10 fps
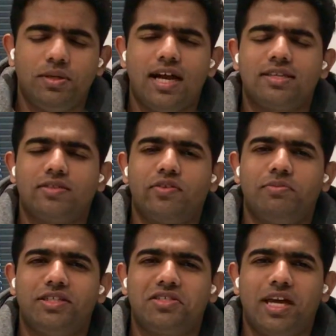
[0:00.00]
be asked from
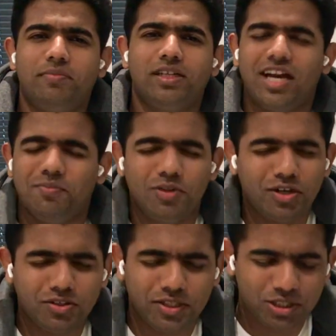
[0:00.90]
this chapter, I'm
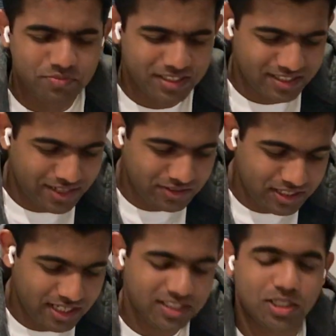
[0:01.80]
not going to miss this, I'll
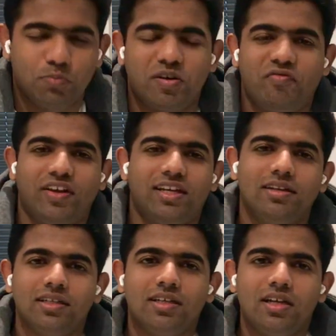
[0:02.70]
study, it's perfect.
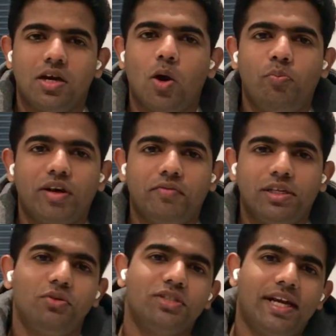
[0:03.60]
How perfect
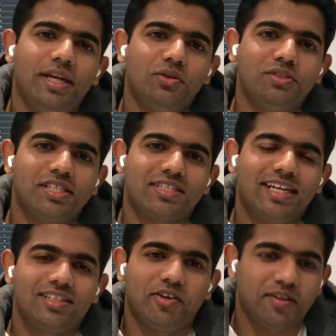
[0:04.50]
you study, you just
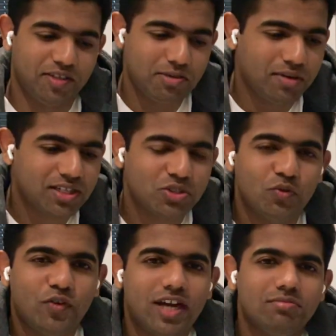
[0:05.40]
get the 3 marks
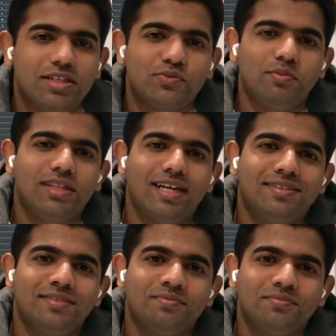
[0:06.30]
or 5 marks from
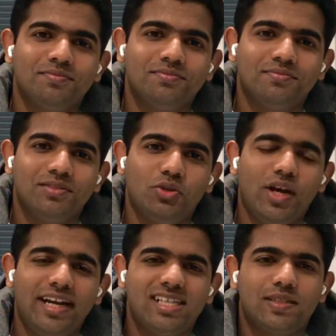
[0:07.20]
that. You
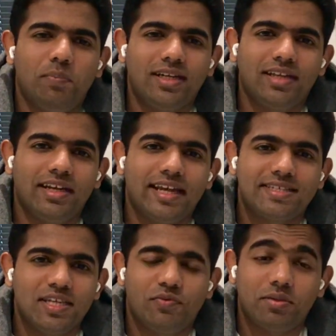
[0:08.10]
can't expect an
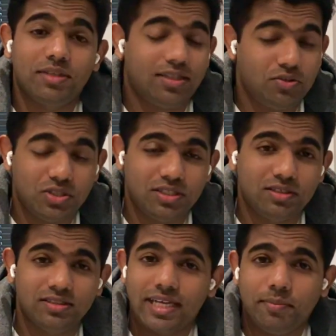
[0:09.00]
essay from that
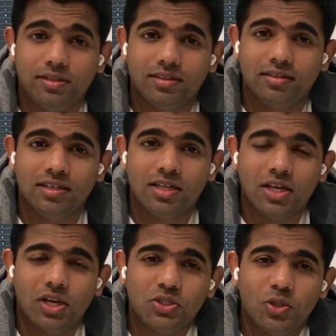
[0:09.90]
question chapter.
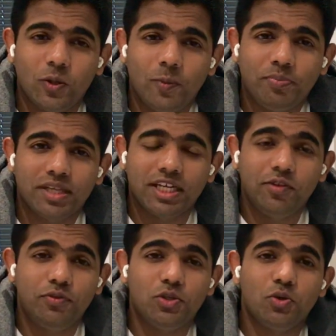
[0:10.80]
So
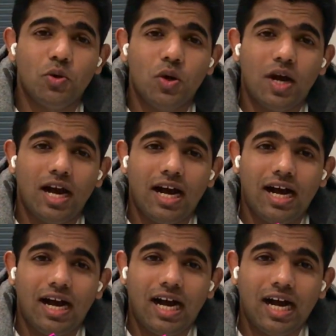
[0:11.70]
if you
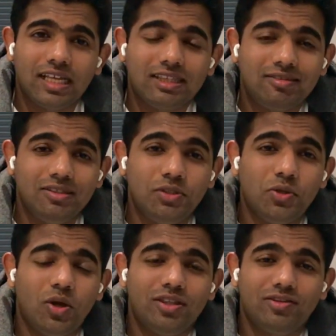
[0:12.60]
do
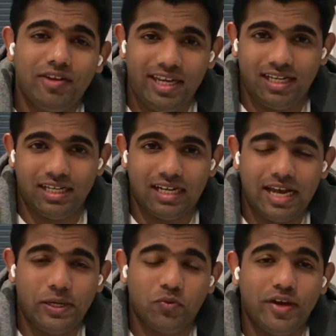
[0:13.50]
not think
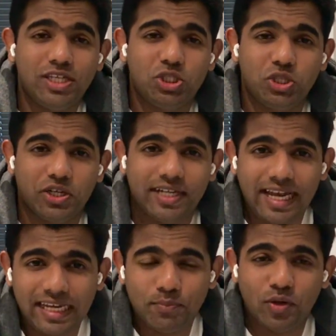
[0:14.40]
and waste your
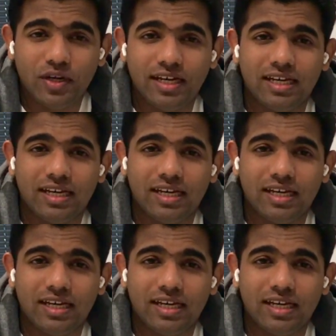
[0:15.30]
time on